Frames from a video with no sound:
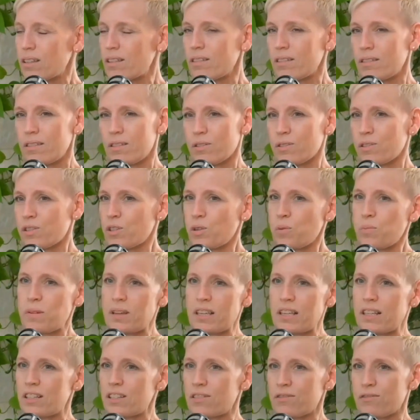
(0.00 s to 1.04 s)
There's so
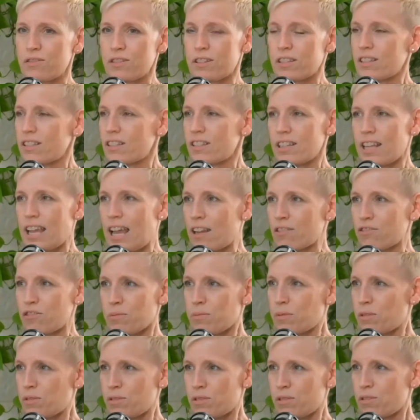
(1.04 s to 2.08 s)
many different
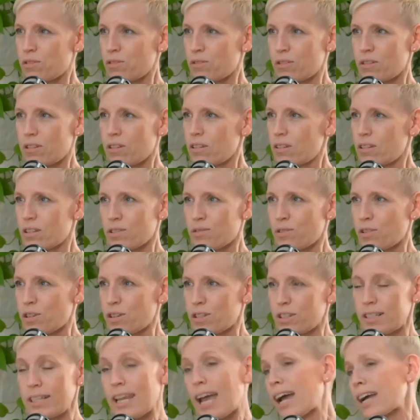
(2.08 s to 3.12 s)
attributes to it as far
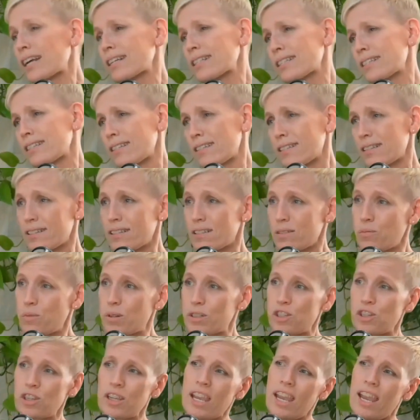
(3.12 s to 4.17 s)
as taxes and
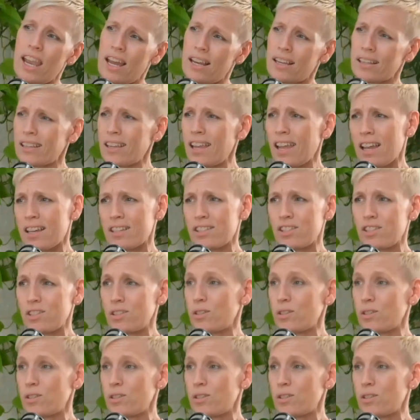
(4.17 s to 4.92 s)
what you can and can't do.